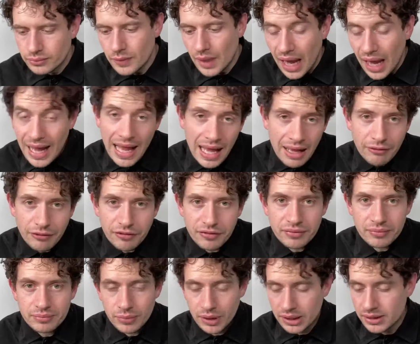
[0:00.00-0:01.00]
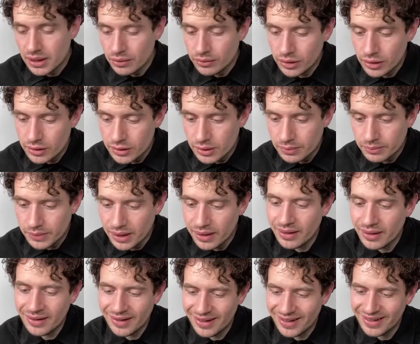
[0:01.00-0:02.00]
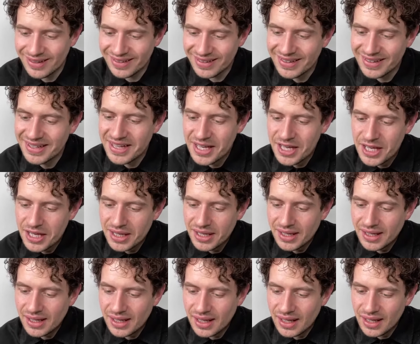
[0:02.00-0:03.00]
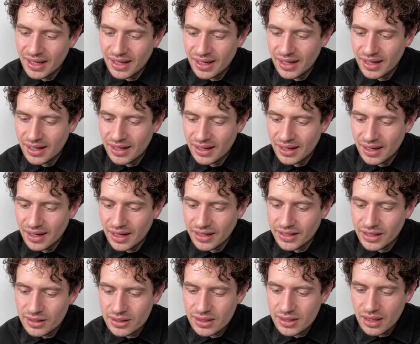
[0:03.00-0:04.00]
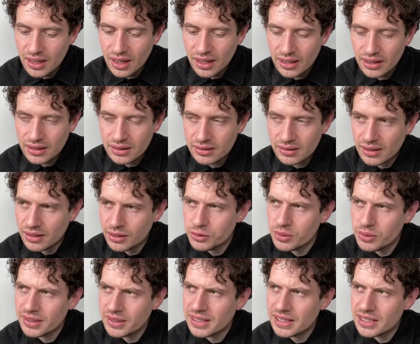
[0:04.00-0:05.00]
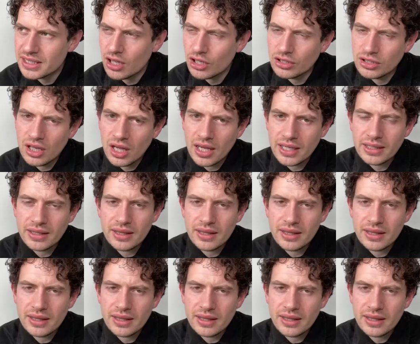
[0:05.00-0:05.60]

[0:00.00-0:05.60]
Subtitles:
I have, but I don't use them. I used a guy who had this online